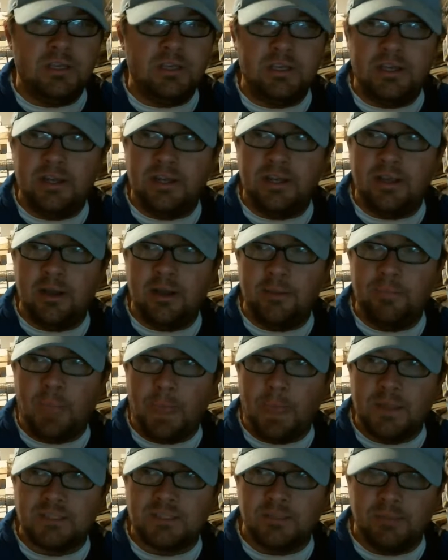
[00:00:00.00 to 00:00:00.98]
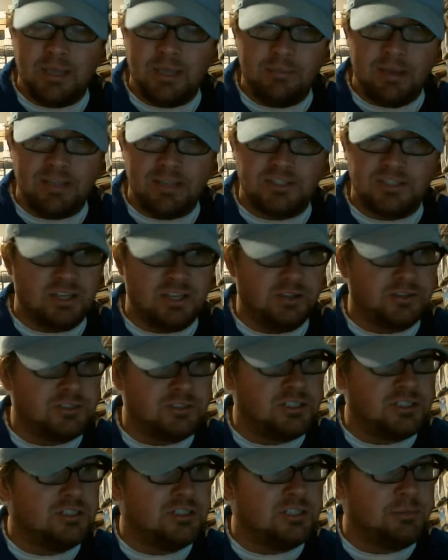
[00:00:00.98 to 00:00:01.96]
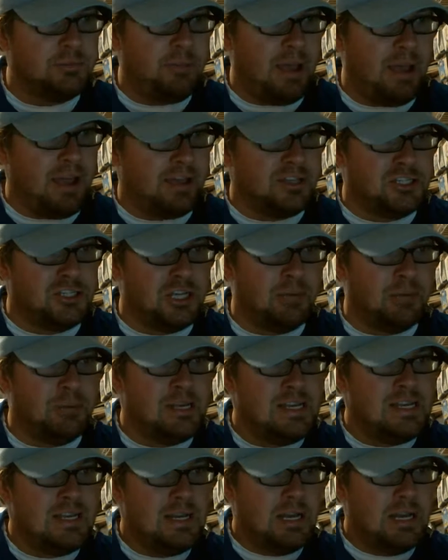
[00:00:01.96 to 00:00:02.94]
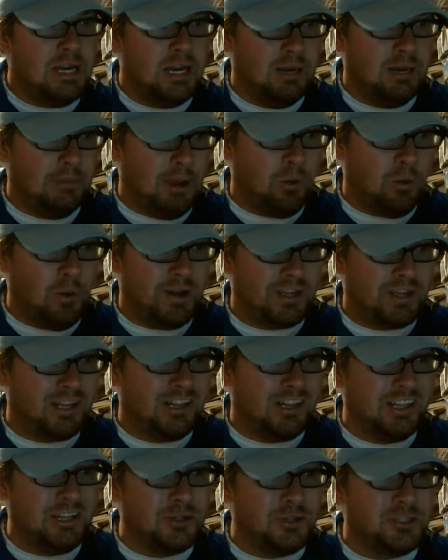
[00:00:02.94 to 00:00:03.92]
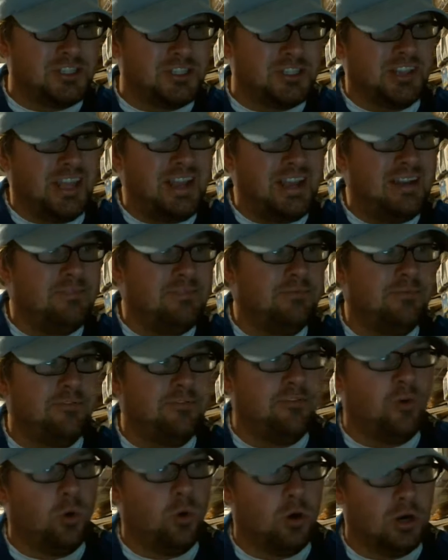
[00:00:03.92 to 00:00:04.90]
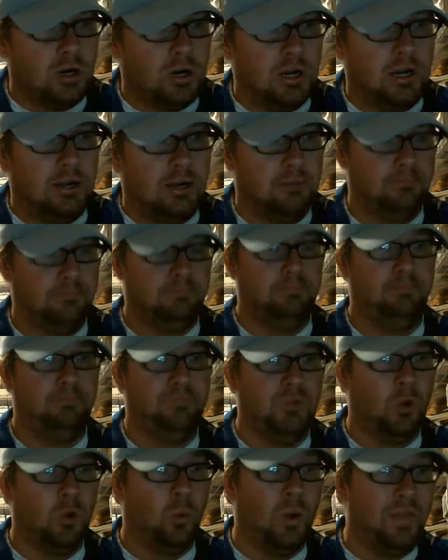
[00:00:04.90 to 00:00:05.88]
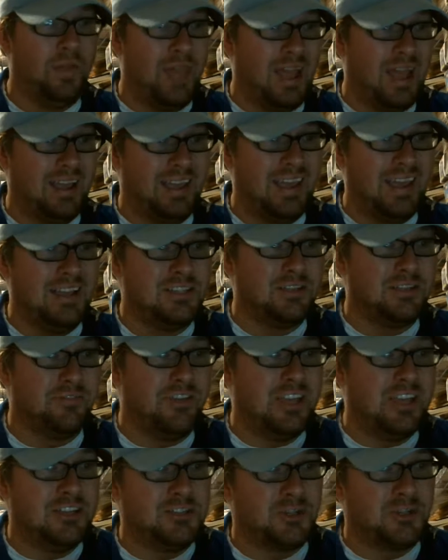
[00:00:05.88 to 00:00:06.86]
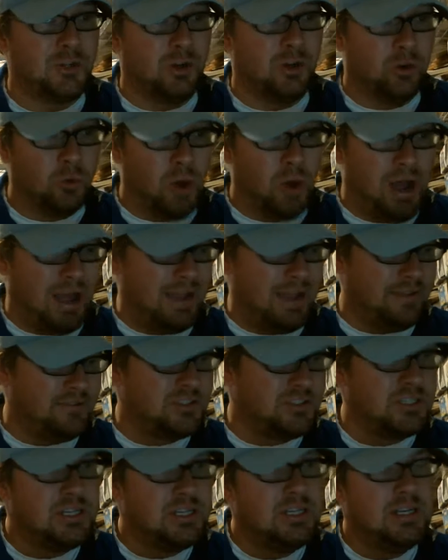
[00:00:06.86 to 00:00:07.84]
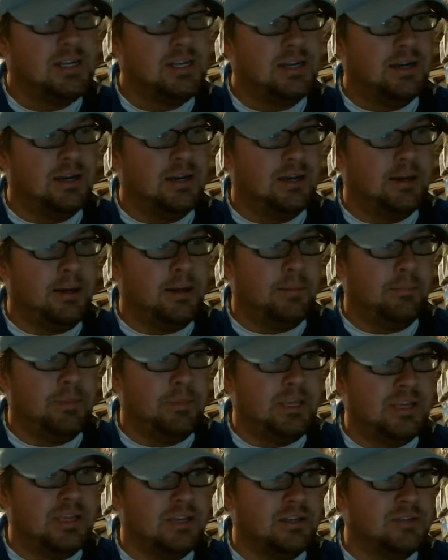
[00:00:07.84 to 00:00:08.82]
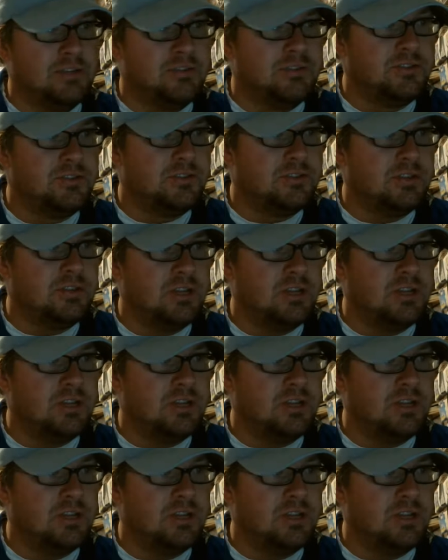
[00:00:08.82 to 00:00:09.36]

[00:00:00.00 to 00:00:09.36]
getting up, some eBay sales to package up. I want a clear slate for when that case of Ginter arrives, because